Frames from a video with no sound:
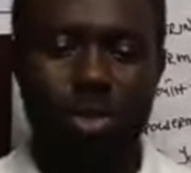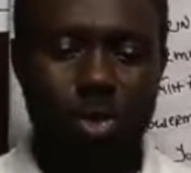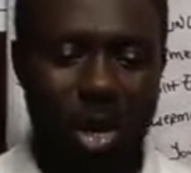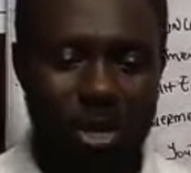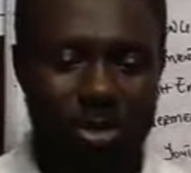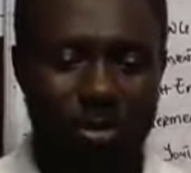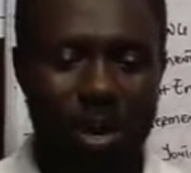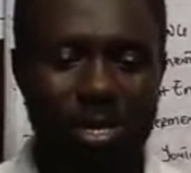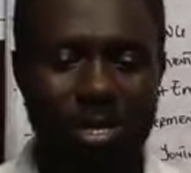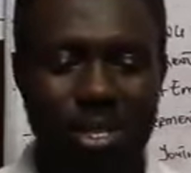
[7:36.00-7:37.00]

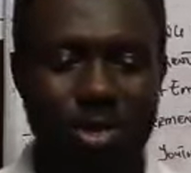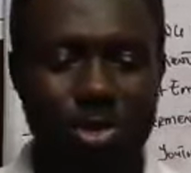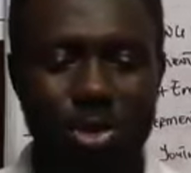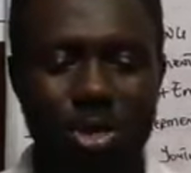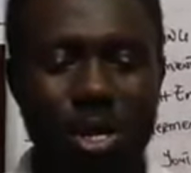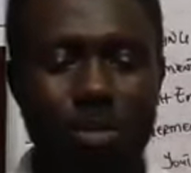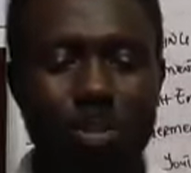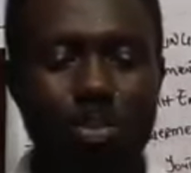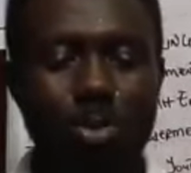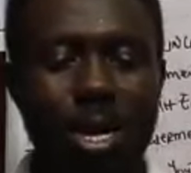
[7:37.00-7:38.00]
Transfer skills to younger
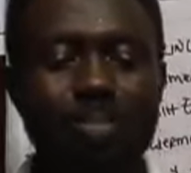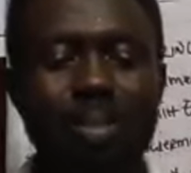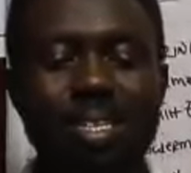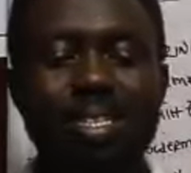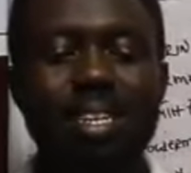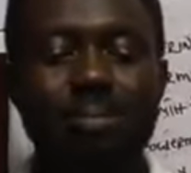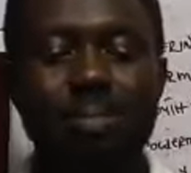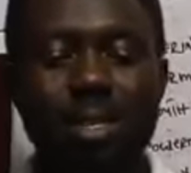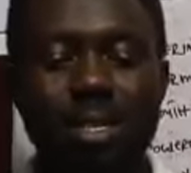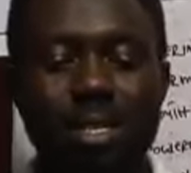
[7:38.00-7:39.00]
people and make them
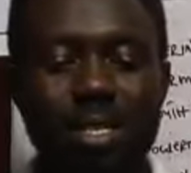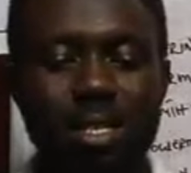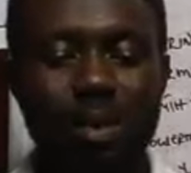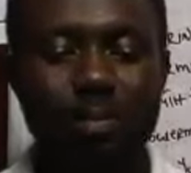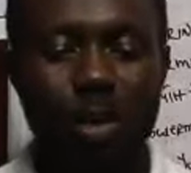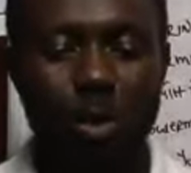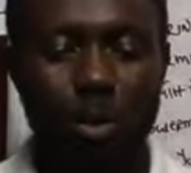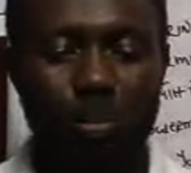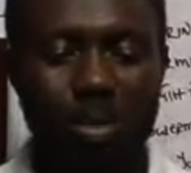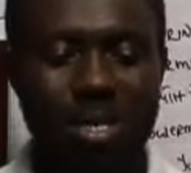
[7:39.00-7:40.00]

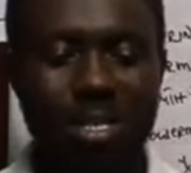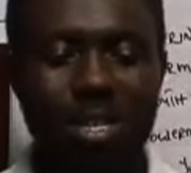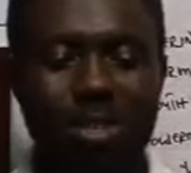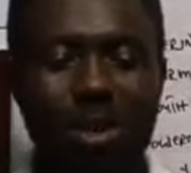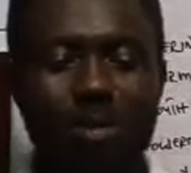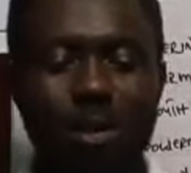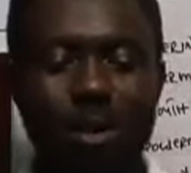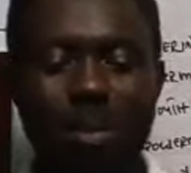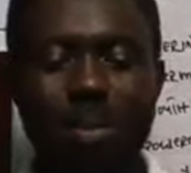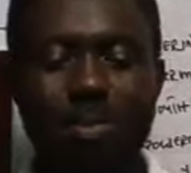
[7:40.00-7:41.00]
develop the sense of
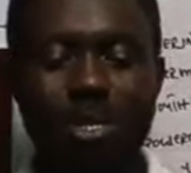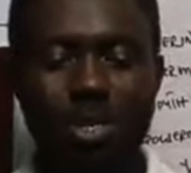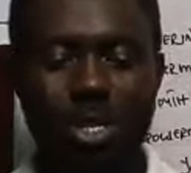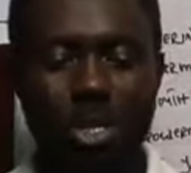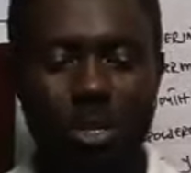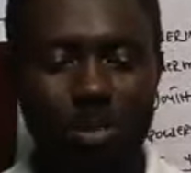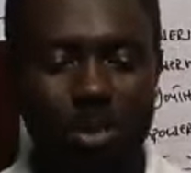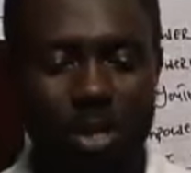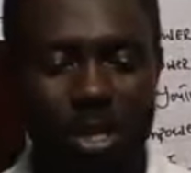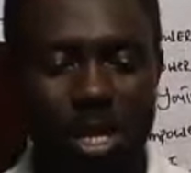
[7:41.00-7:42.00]
commitment to nation
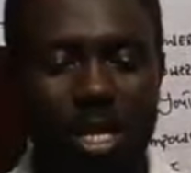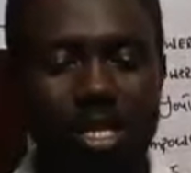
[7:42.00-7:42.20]
building.